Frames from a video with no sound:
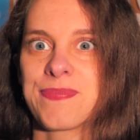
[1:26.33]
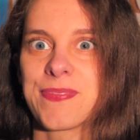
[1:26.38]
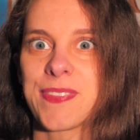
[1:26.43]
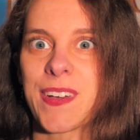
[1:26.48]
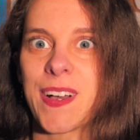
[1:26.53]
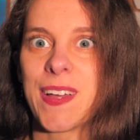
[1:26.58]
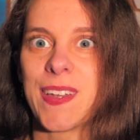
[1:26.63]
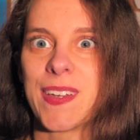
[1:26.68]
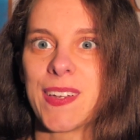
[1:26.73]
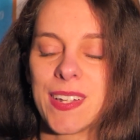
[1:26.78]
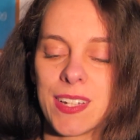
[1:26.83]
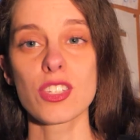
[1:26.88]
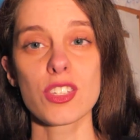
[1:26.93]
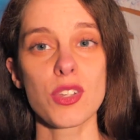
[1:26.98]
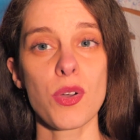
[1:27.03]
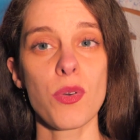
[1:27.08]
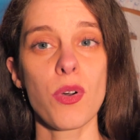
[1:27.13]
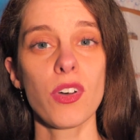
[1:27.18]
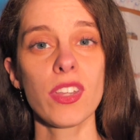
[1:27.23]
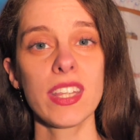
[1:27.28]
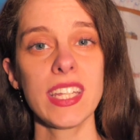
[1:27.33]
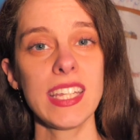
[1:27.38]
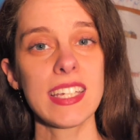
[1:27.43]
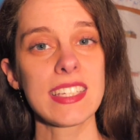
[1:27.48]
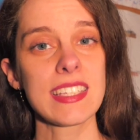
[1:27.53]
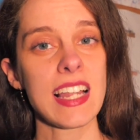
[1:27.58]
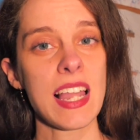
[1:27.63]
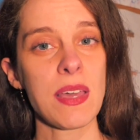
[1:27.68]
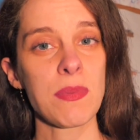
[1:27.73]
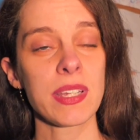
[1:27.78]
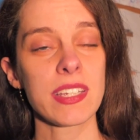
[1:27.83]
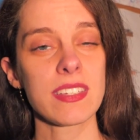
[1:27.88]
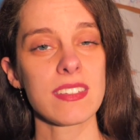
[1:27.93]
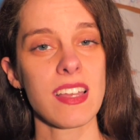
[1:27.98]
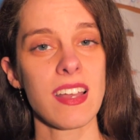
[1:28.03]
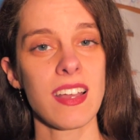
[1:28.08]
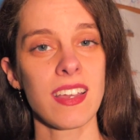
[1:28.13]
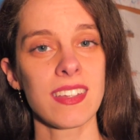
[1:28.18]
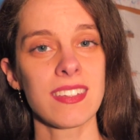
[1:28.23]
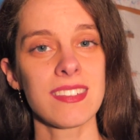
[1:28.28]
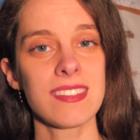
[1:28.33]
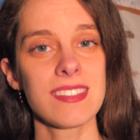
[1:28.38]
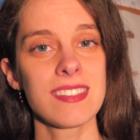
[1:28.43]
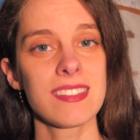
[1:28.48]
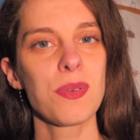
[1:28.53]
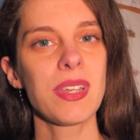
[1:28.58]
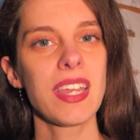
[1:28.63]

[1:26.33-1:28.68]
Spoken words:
Fun. So on the Islamic sides,